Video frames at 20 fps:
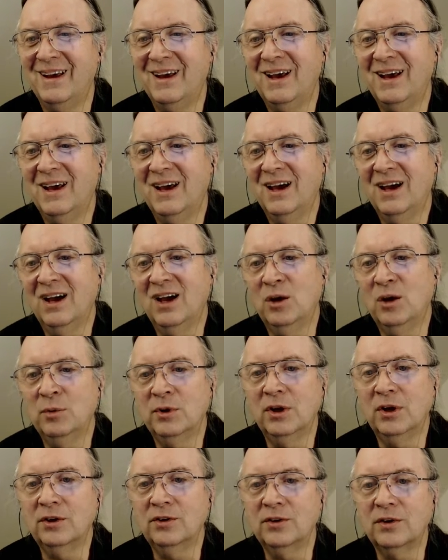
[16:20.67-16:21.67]
But
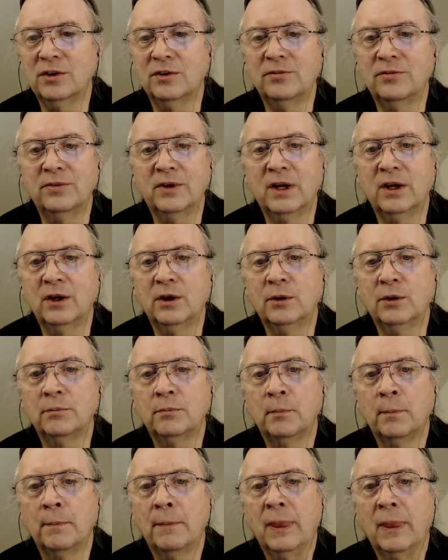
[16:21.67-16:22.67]
under configure,
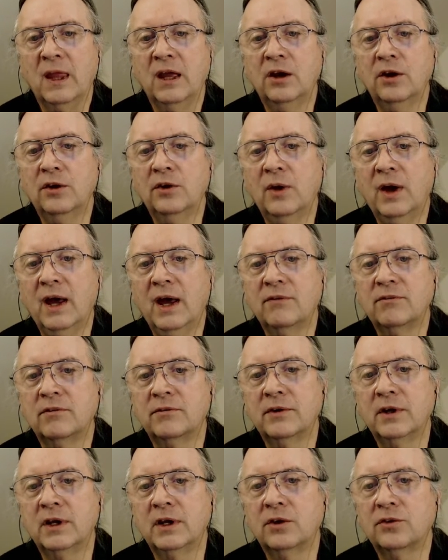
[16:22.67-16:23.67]
here you have the
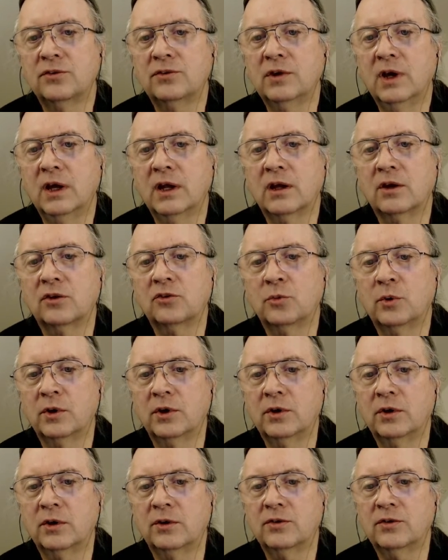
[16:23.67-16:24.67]
video settings where you
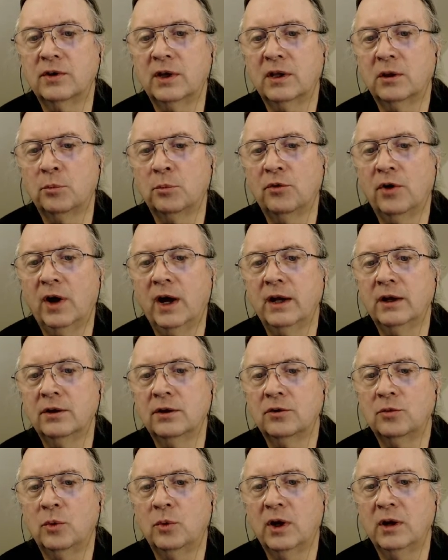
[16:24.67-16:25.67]
can set the
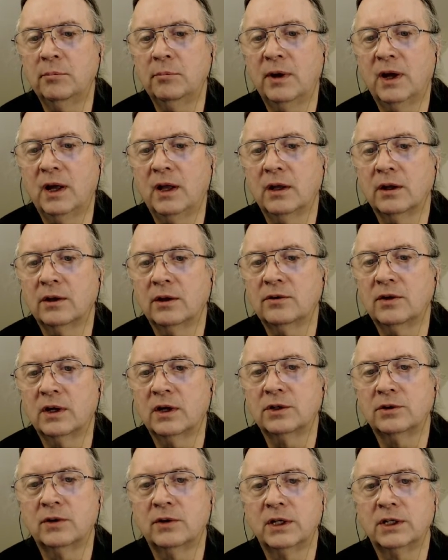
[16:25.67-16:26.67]
brightness, white balance,
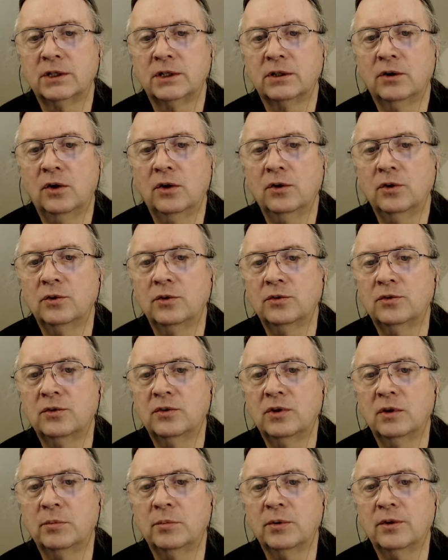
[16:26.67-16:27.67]
saturation, all those
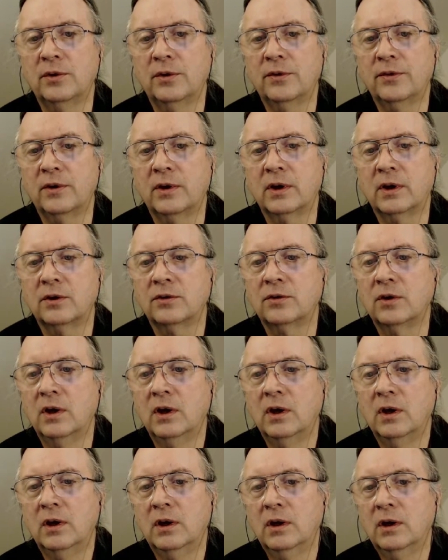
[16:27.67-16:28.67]
typical things.
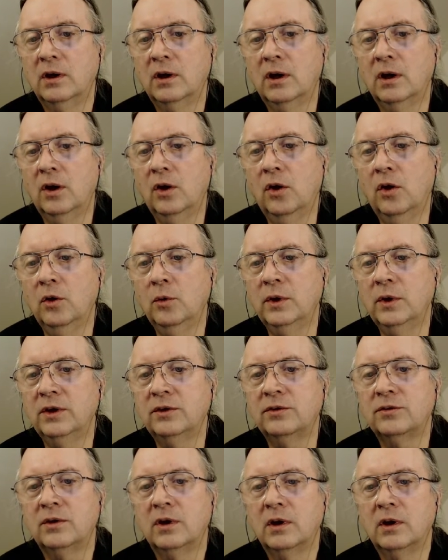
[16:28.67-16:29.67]

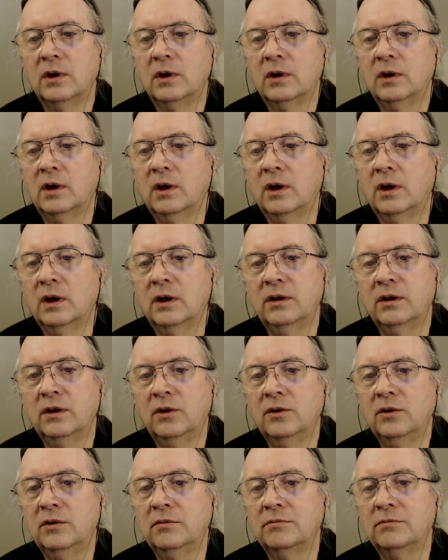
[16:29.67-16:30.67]
Always, you know, you
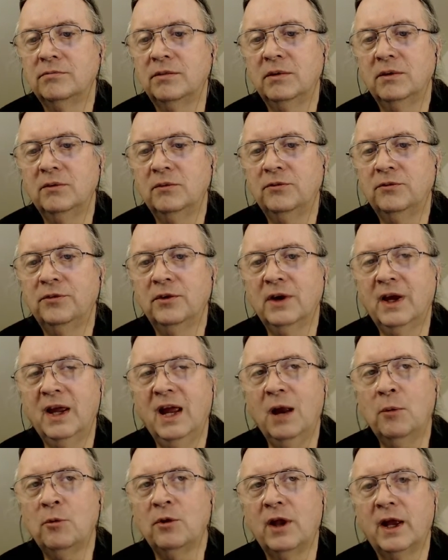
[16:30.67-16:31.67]
can, for a
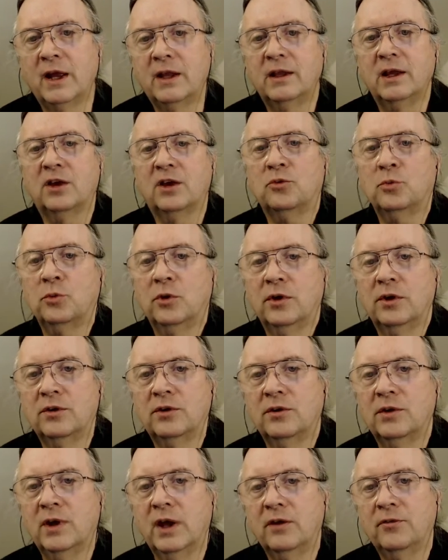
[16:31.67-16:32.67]
camera like this, where it's
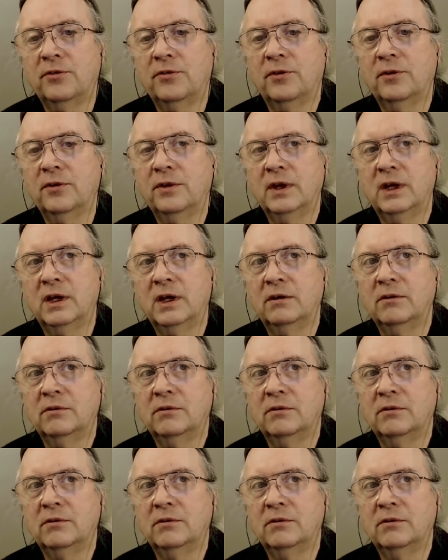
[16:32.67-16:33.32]
like for the